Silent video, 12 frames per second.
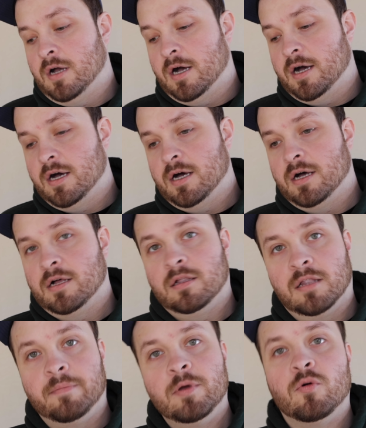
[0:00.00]
Uh,
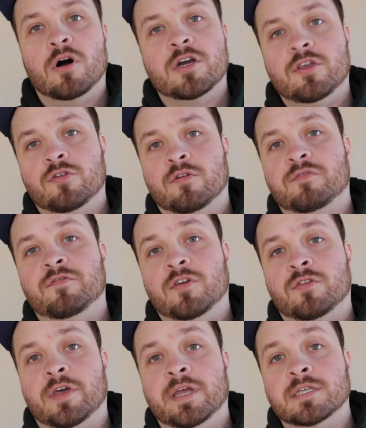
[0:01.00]
let me walk you through a
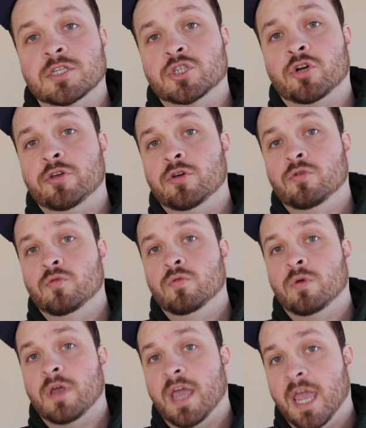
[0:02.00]
few things and show
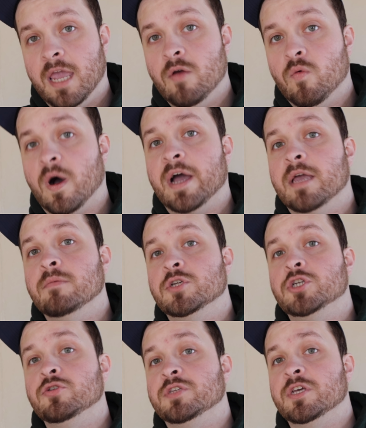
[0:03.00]
you A, why I'm
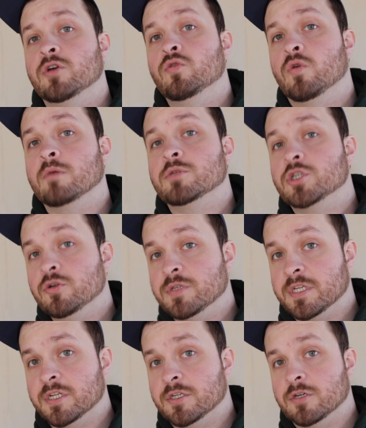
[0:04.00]
choosing who I'm
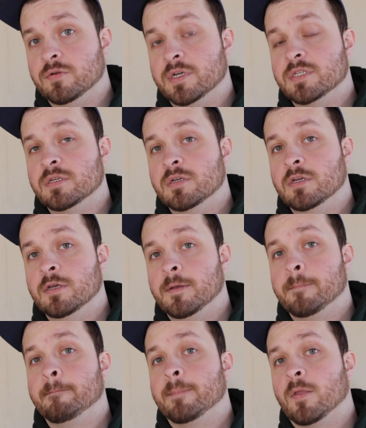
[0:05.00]
choosing to do it,
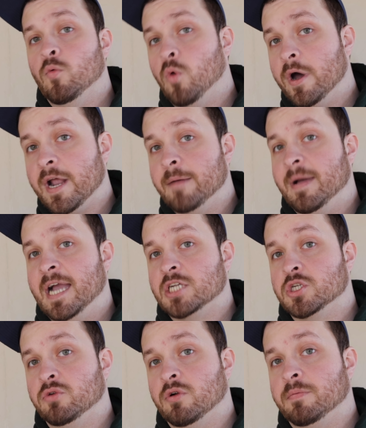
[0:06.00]
what I'm
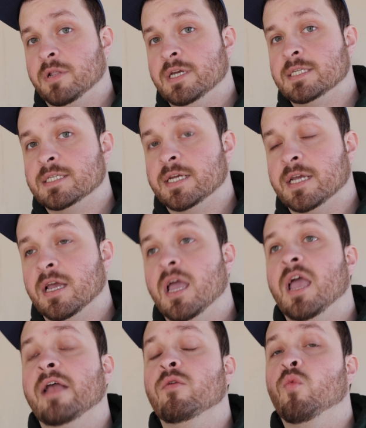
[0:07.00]
actually replacing
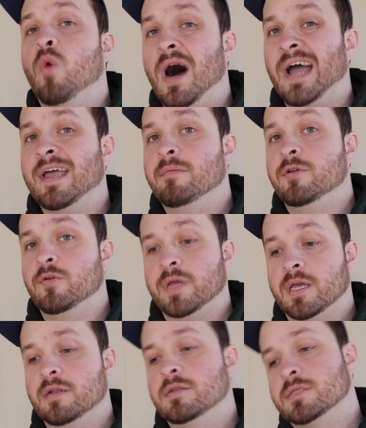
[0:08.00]
and why I'm
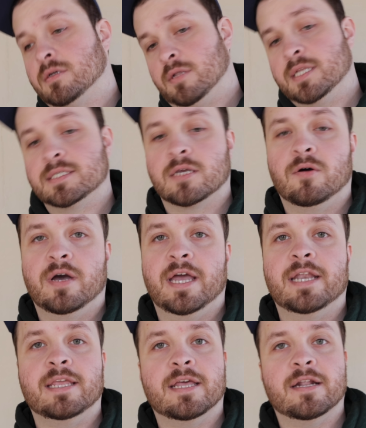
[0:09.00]
doing it. So let's go
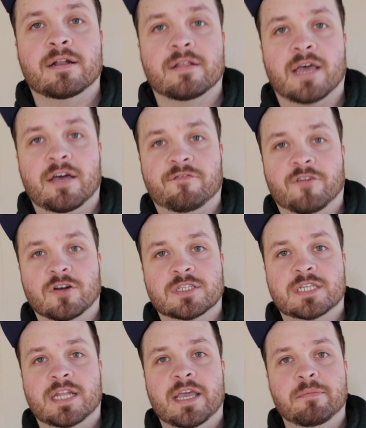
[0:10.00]
ahead and get into that
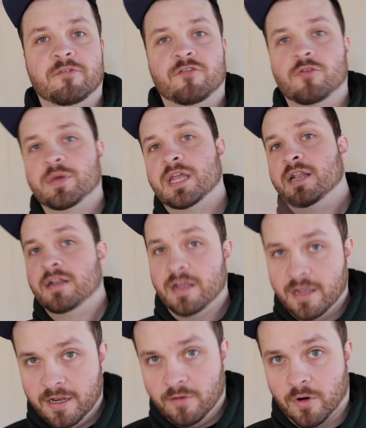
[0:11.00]
first today before we get into
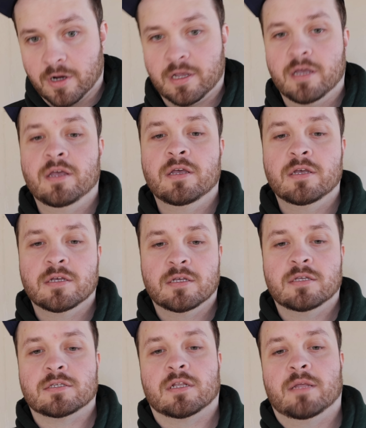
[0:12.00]
any work.
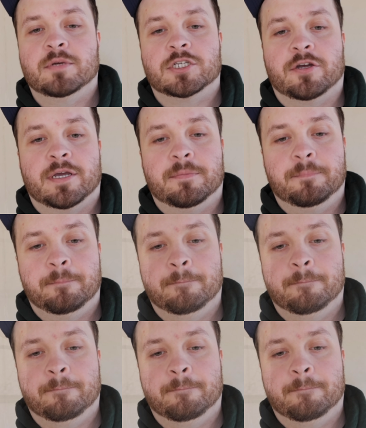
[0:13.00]
So let me show you.